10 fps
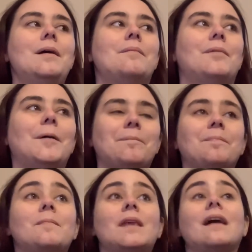But,
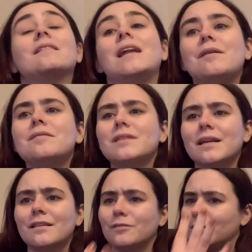yeah, today was
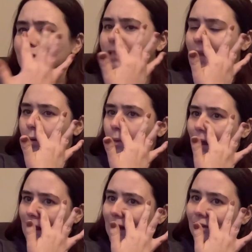like the first day in a
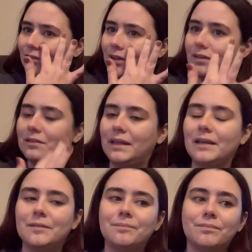while I felt like
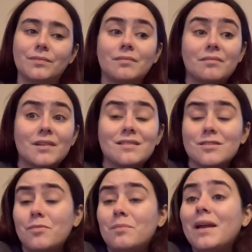
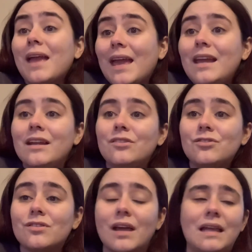someone my age
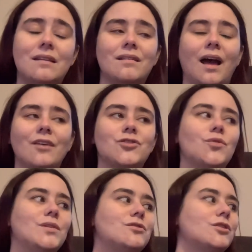and not
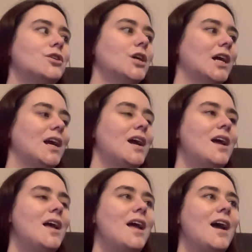so insecure.
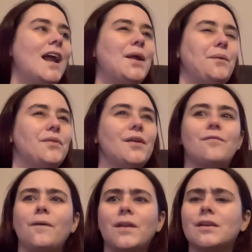And it was like
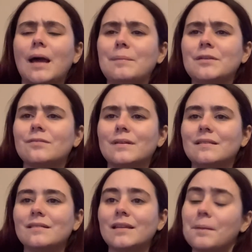for the dumbest
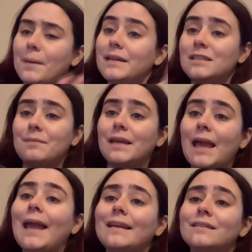reason. Like mine is my
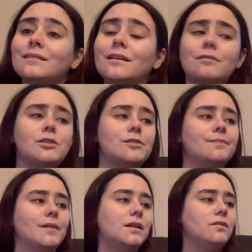cane, which
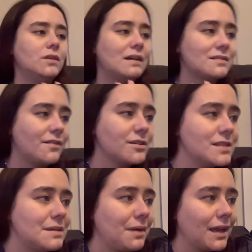I don't know if you guys have ever
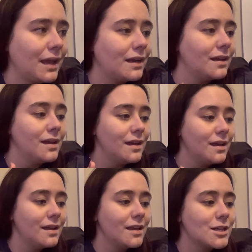seen my cane.
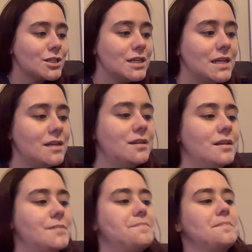She,
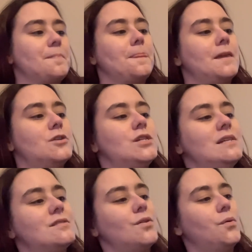she
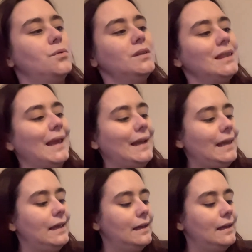is an old lady.